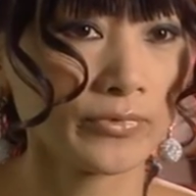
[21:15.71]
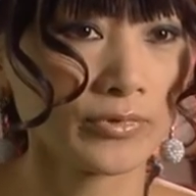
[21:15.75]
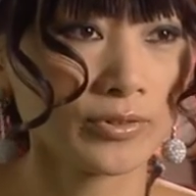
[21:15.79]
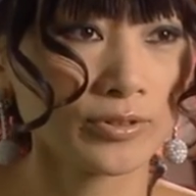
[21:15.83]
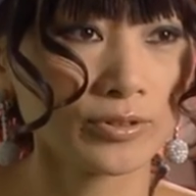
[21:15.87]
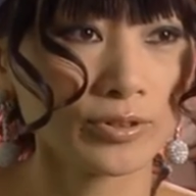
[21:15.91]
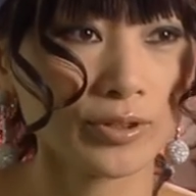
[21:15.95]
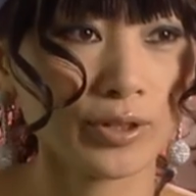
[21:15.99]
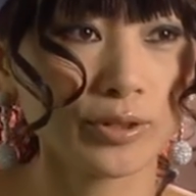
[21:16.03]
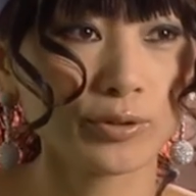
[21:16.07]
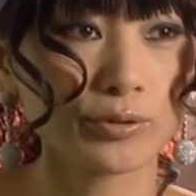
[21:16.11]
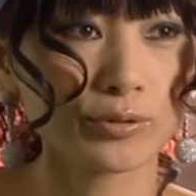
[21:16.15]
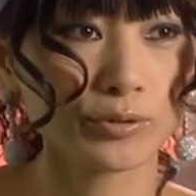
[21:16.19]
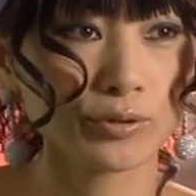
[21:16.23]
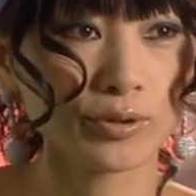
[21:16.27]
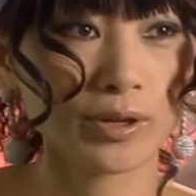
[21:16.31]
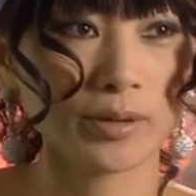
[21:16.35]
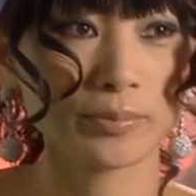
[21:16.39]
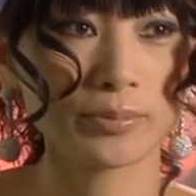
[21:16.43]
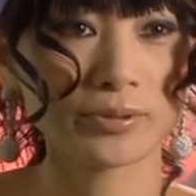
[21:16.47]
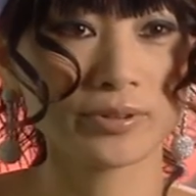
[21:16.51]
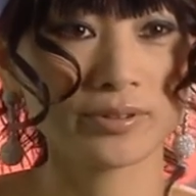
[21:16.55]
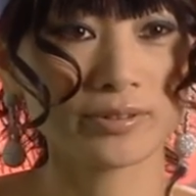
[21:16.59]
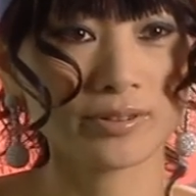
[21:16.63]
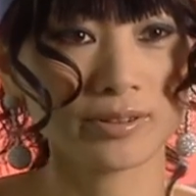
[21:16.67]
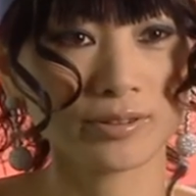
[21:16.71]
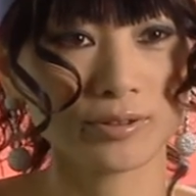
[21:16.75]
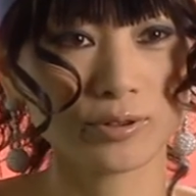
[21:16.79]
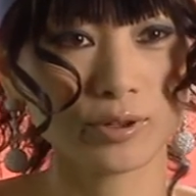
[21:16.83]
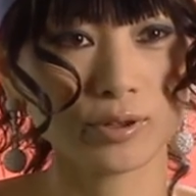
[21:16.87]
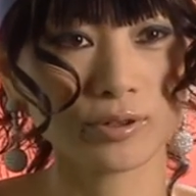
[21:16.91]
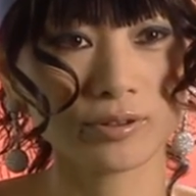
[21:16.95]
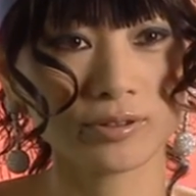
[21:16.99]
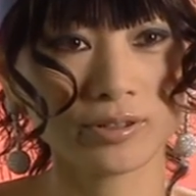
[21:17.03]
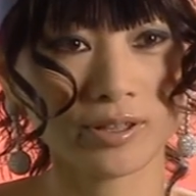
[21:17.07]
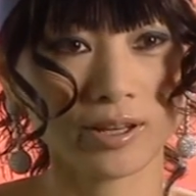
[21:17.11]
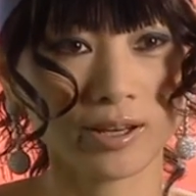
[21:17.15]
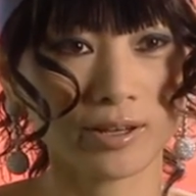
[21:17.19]
So I grew up in a
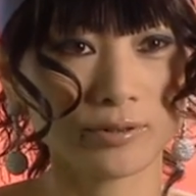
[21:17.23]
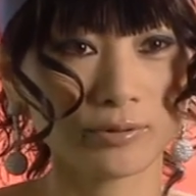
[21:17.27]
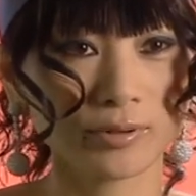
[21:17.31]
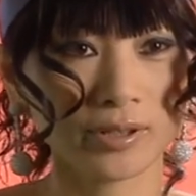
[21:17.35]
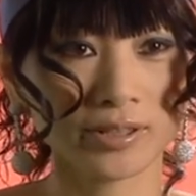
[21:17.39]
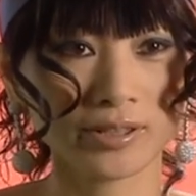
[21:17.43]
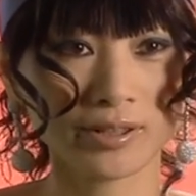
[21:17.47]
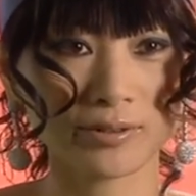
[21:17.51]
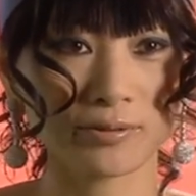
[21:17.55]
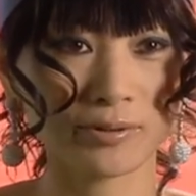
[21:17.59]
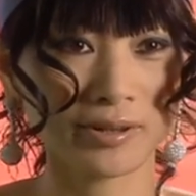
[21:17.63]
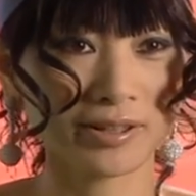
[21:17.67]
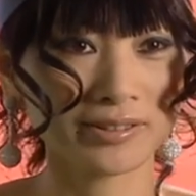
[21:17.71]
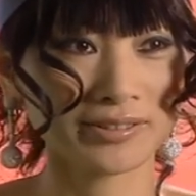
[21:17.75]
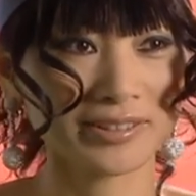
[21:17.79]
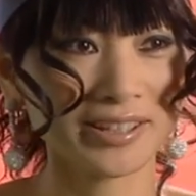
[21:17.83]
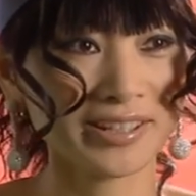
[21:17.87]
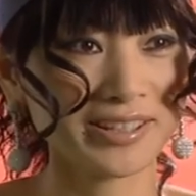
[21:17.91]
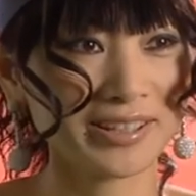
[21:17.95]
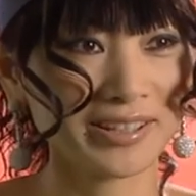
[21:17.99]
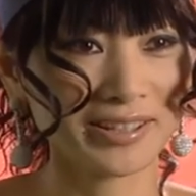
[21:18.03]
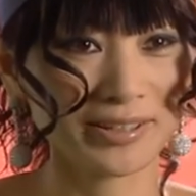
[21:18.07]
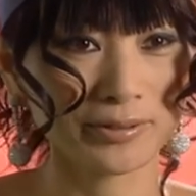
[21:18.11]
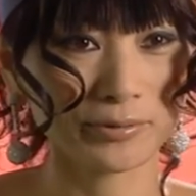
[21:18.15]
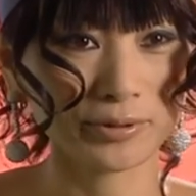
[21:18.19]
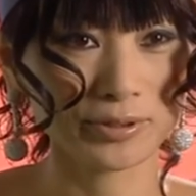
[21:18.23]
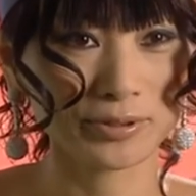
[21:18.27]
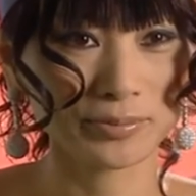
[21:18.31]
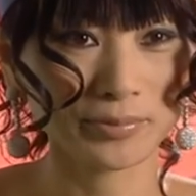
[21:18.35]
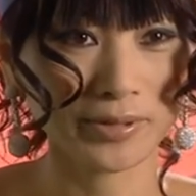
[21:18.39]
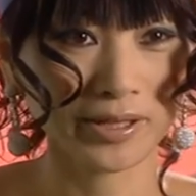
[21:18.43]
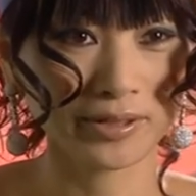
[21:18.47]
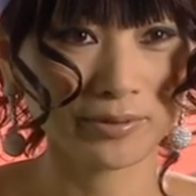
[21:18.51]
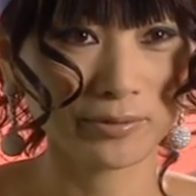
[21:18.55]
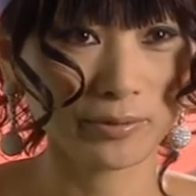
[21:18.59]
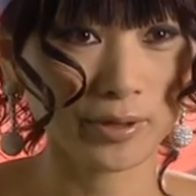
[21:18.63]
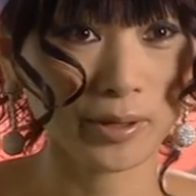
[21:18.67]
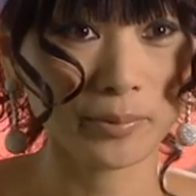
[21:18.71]
courtyard running around naked with
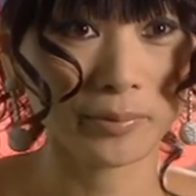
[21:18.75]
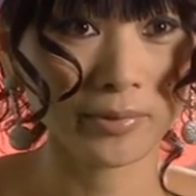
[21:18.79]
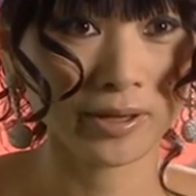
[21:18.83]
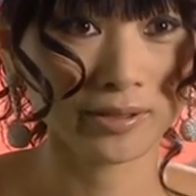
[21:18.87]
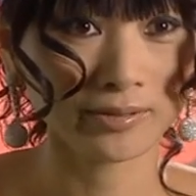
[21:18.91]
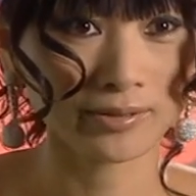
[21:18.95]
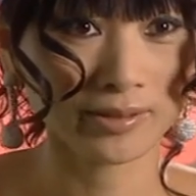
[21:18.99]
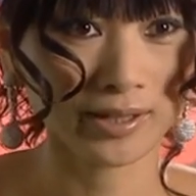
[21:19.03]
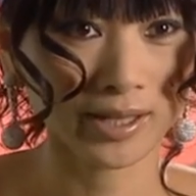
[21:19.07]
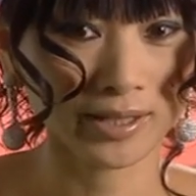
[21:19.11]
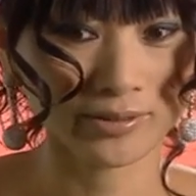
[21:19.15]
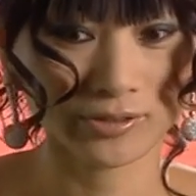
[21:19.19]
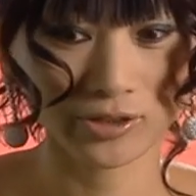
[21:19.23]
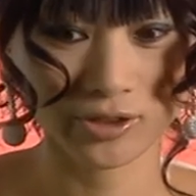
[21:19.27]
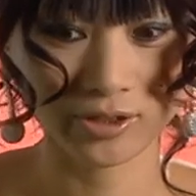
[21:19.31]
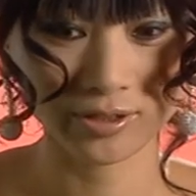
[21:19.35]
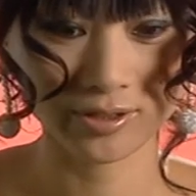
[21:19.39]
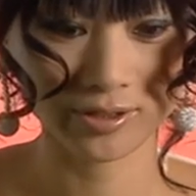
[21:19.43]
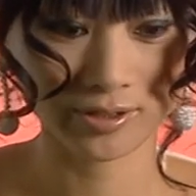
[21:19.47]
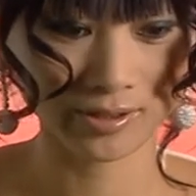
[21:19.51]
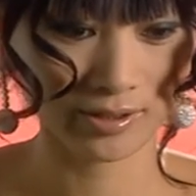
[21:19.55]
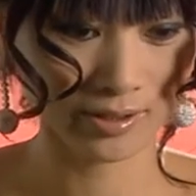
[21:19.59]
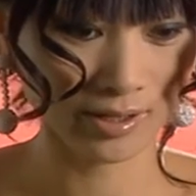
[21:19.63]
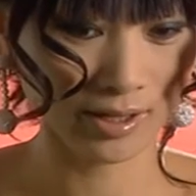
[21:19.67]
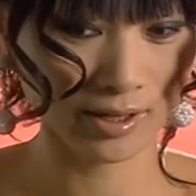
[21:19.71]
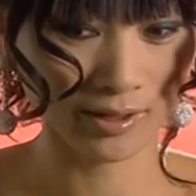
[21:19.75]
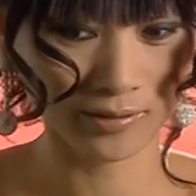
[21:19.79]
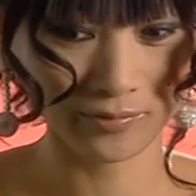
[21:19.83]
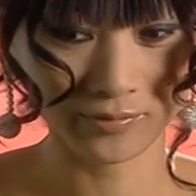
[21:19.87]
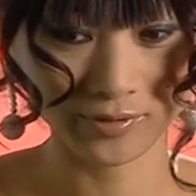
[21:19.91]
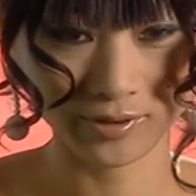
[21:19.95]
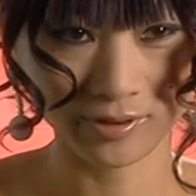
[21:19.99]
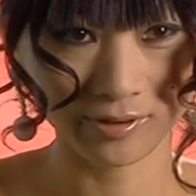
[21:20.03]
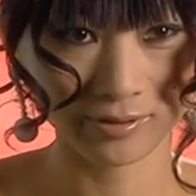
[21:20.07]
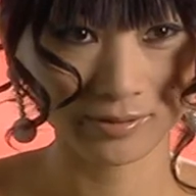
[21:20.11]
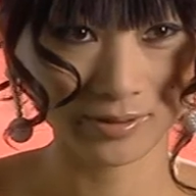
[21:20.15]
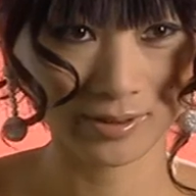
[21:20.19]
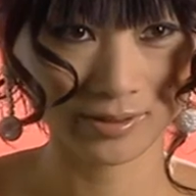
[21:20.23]
my grandmother and chasing
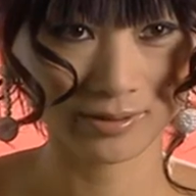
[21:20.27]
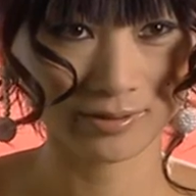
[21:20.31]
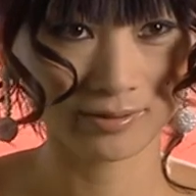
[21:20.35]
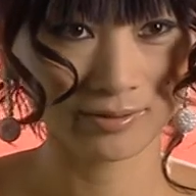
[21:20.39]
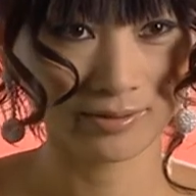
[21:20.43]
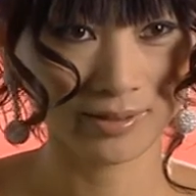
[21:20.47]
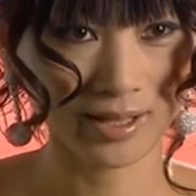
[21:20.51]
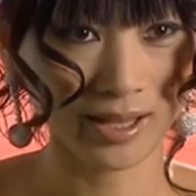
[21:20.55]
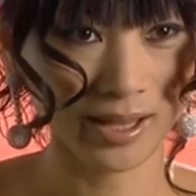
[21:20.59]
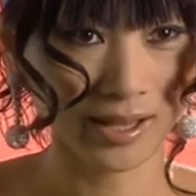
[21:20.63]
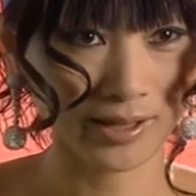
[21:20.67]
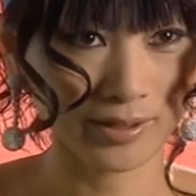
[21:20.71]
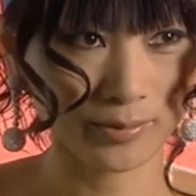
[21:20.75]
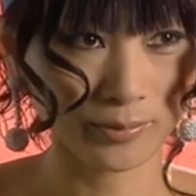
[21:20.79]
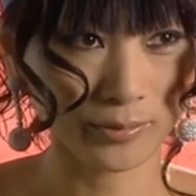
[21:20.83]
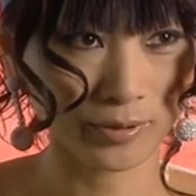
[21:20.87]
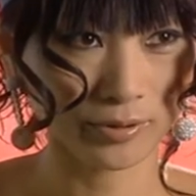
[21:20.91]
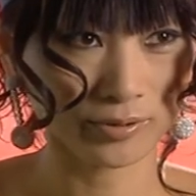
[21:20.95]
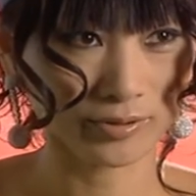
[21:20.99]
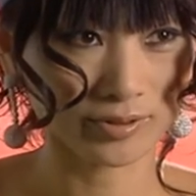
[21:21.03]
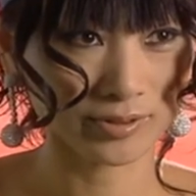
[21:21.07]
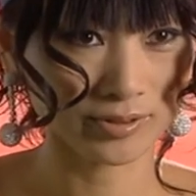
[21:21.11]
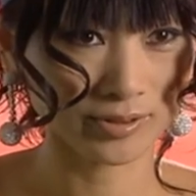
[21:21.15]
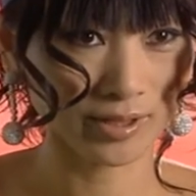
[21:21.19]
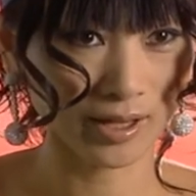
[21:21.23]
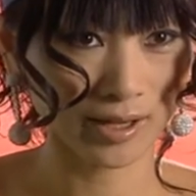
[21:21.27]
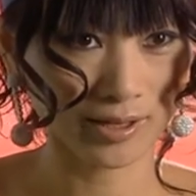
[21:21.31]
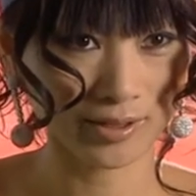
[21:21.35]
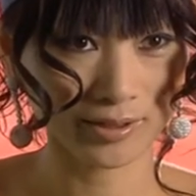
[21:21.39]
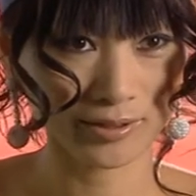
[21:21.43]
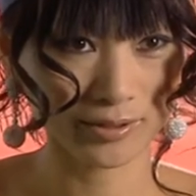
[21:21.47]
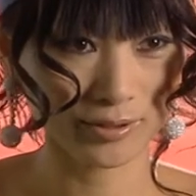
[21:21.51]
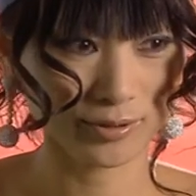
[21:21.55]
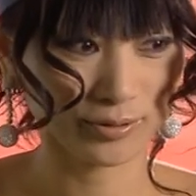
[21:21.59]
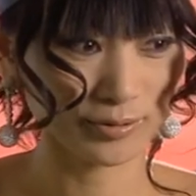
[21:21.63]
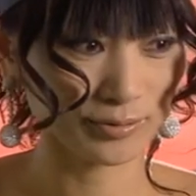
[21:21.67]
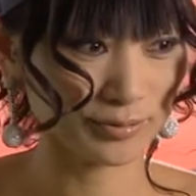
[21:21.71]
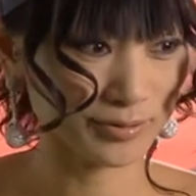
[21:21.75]
after all the animals,
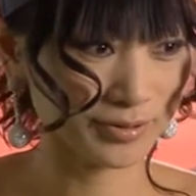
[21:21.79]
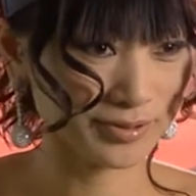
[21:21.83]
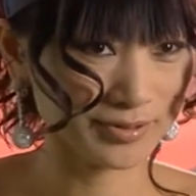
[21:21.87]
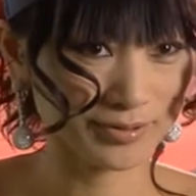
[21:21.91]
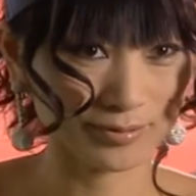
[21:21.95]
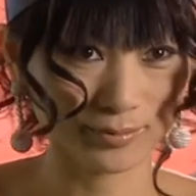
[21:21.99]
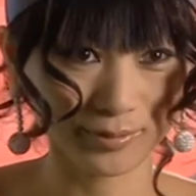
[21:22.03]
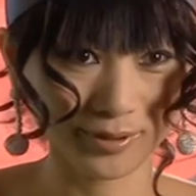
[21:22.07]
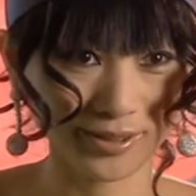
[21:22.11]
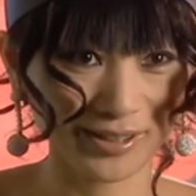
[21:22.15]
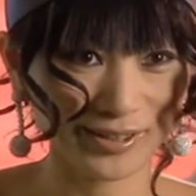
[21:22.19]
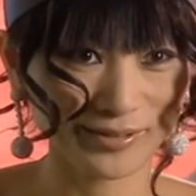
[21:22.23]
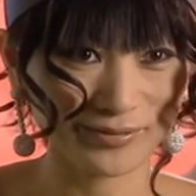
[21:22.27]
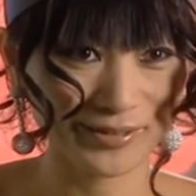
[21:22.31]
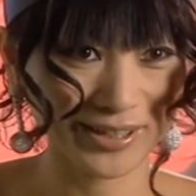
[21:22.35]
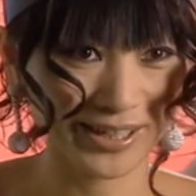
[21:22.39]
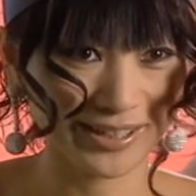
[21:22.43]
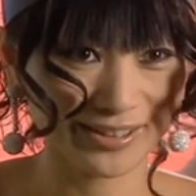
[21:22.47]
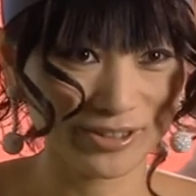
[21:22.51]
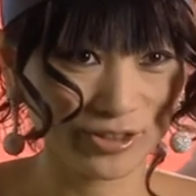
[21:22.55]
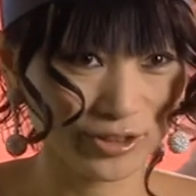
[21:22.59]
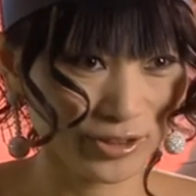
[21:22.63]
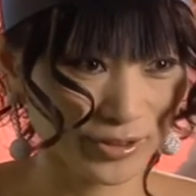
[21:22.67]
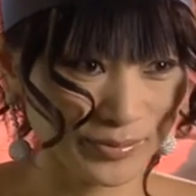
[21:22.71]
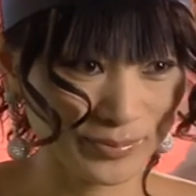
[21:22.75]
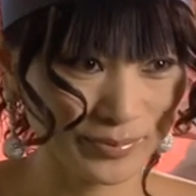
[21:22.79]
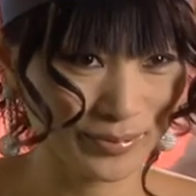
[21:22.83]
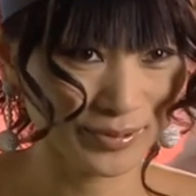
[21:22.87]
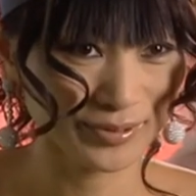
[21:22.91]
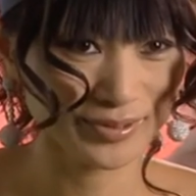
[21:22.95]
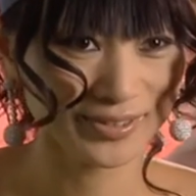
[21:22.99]
duck, goose, whatever, sheep.